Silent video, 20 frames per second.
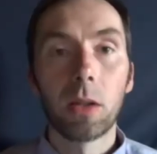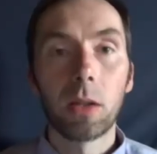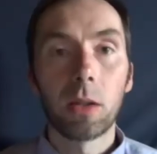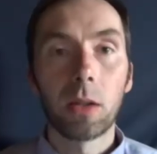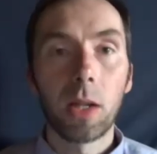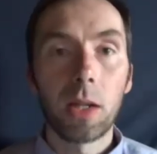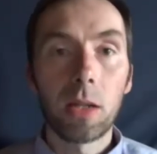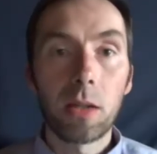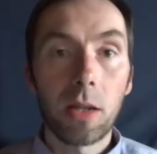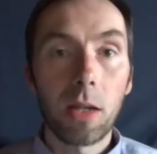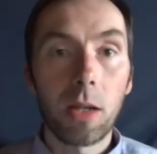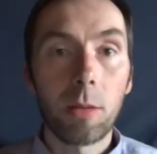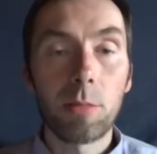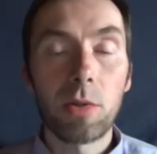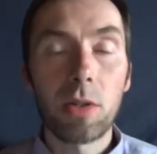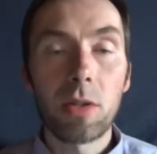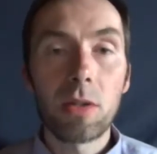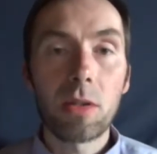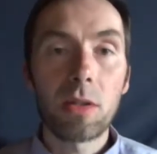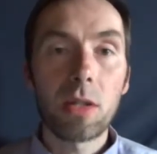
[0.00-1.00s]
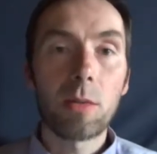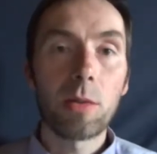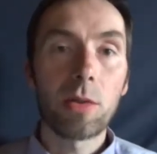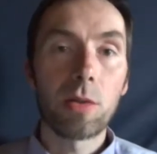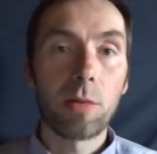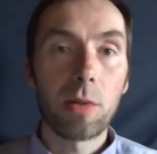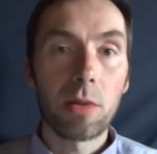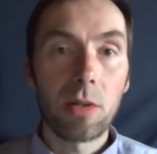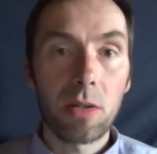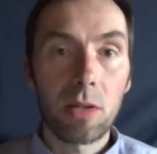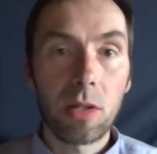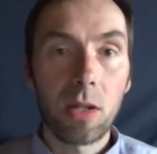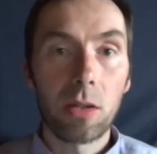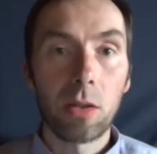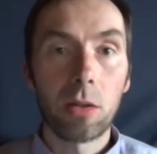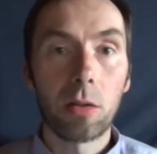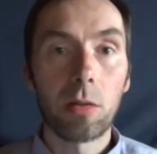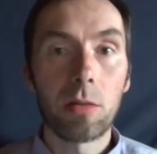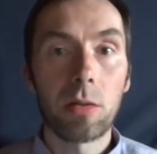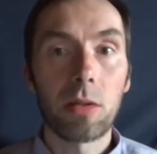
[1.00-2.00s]
Ken Ham doesn't seem to understand
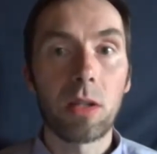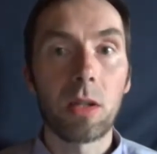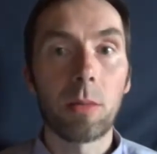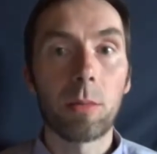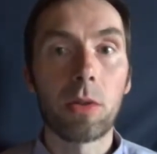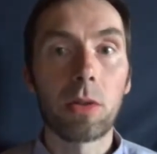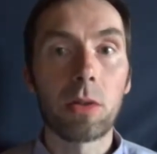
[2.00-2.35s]
the concept